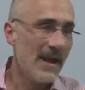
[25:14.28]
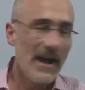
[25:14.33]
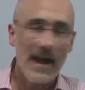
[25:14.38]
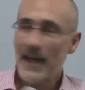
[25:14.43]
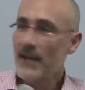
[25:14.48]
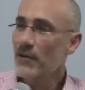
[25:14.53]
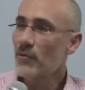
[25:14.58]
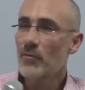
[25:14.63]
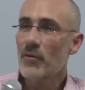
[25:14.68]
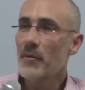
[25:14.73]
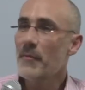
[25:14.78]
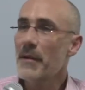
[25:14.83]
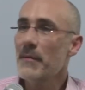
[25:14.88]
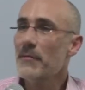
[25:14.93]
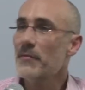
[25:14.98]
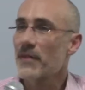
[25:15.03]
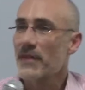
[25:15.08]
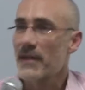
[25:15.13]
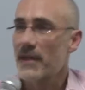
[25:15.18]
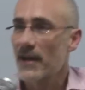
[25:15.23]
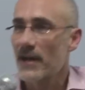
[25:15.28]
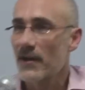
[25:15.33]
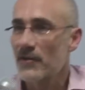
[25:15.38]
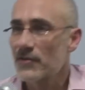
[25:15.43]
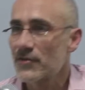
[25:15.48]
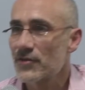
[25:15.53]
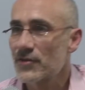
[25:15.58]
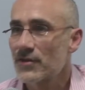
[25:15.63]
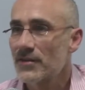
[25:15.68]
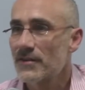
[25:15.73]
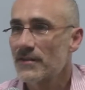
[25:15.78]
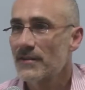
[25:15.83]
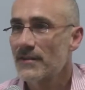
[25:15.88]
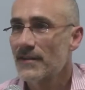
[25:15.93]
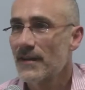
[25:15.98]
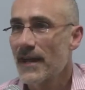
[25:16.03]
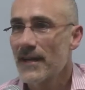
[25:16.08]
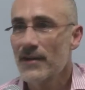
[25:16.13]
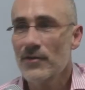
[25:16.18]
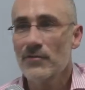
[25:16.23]
I don't remember the couch.
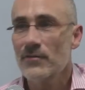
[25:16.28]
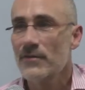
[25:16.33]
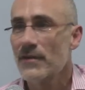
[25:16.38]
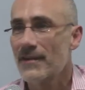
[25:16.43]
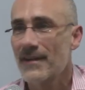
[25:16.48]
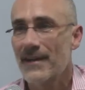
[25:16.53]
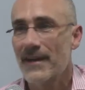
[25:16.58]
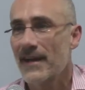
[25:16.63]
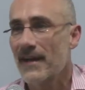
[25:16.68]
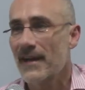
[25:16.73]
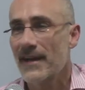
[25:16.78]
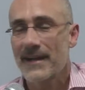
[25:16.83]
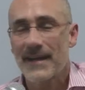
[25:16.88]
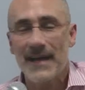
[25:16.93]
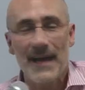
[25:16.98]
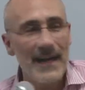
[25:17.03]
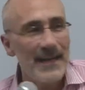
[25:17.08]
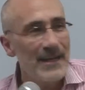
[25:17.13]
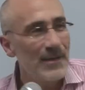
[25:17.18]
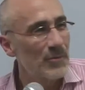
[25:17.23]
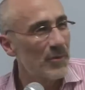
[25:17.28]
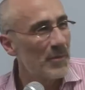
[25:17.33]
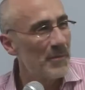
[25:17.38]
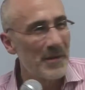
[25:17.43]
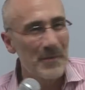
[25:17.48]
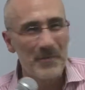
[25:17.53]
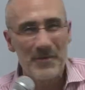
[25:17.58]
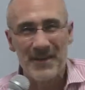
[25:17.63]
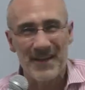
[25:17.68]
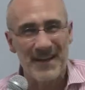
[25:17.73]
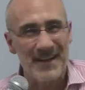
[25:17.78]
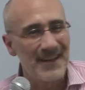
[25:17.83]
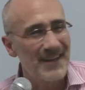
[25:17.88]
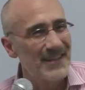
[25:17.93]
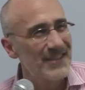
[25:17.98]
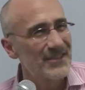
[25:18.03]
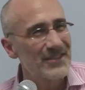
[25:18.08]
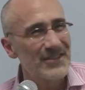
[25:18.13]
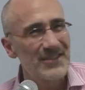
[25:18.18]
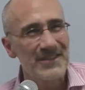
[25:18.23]
I kind of remember the
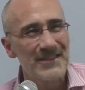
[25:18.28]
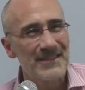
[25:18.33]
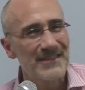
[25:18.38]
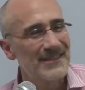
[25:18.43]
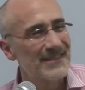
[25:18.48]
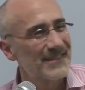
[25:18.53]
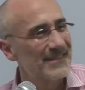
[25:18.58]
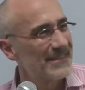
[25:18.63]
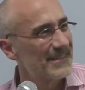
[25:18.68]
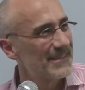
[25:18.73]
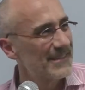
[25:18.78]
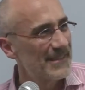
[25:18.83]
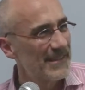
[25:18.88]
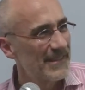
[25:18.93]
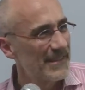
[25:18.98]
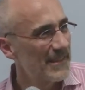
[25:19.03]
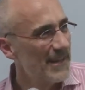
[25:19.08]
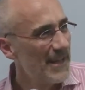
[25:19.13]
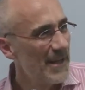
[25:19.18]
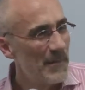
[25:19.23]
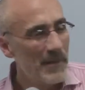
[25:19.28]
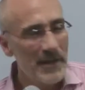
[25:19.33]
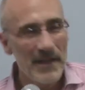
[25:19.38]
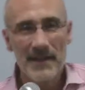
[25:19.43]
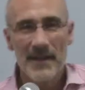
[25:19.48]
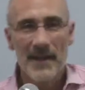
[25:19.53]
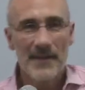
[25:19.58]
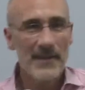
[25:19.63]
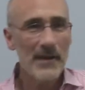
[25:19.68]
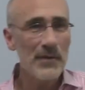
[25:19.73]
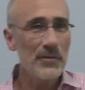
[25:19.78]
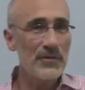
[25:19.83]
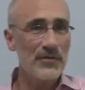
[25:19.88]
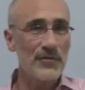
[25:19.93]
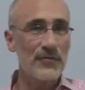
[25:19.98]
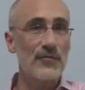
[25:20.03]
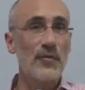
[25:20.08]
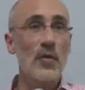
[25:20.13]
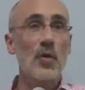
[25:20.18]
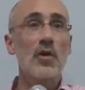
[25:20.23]
color. But that was
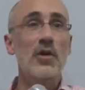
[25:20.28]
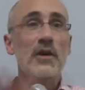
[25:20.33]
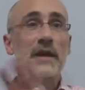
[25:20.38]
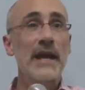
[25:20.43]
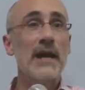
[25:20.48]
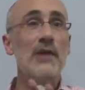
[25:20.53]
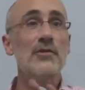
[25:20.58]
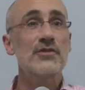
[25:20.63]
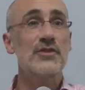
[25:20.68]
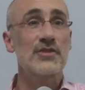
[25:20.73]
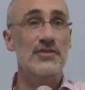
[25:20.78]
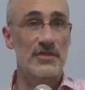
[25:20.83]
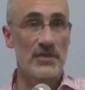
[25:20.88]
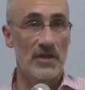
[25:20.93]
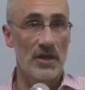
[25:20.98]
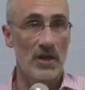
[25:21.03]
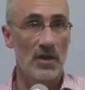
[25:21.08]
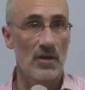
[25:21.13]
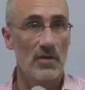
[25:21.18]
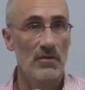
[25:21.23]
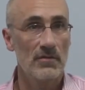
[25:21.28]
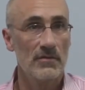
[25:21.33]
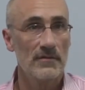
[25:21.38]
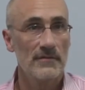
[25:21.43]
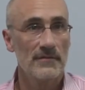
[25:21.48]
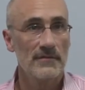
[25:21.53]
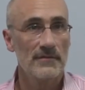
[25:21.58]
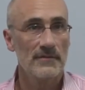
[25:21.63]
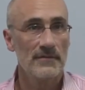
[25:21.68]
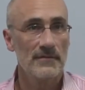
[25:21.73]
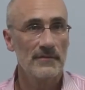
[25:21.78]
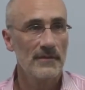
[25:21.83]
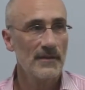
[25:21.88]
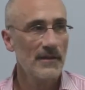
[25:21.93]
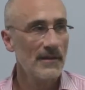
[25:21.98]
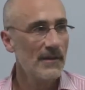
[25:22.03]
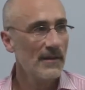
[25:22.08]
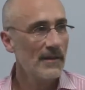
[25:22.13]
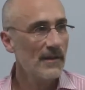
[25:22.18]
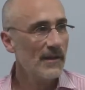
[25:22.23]
four couches ago.
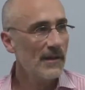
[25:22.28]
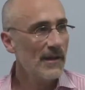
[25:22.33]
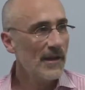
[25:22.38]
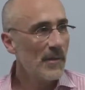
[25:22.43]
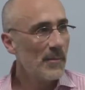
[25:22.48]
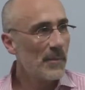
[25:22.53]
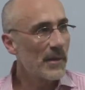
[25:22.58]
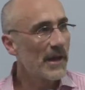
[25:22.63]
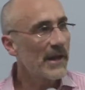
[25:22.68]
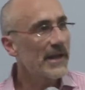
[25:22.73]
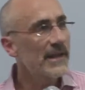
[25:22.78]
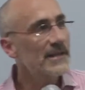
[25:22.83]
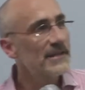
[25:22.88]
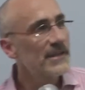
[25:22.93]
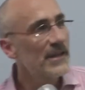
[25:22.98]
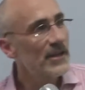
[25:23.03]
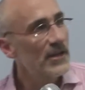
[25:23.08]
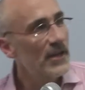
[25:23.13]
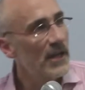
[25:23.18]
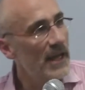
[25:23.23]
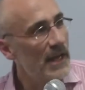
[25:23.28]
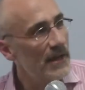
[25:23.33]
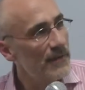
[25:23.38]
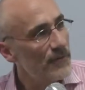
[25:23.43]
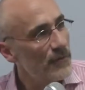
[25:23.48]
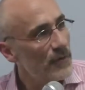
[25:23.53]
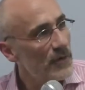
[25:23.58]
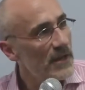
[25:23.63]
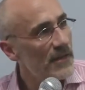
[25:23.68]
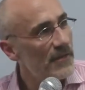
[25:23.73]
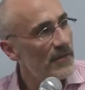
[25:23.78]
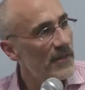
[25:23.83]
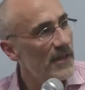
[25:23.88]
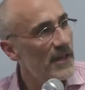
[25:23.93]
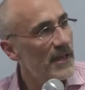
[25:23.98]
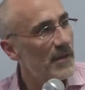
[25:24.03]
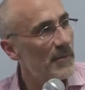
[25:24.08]
But I can tell you everything